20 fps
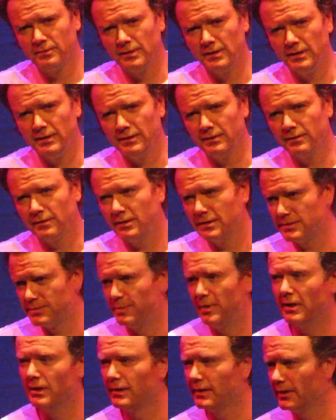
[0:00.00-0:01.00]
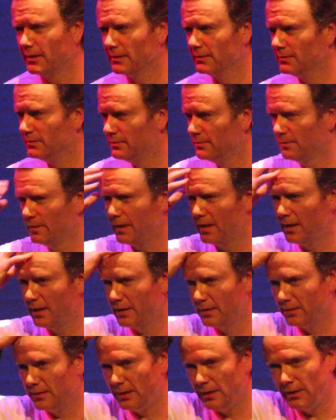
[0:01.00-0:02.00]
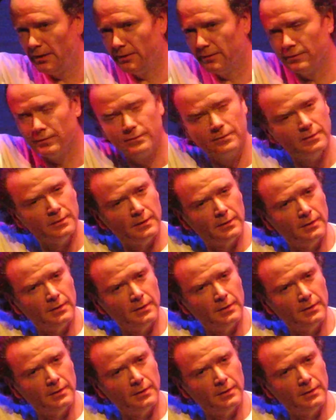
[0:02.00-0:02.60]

In this building, Dean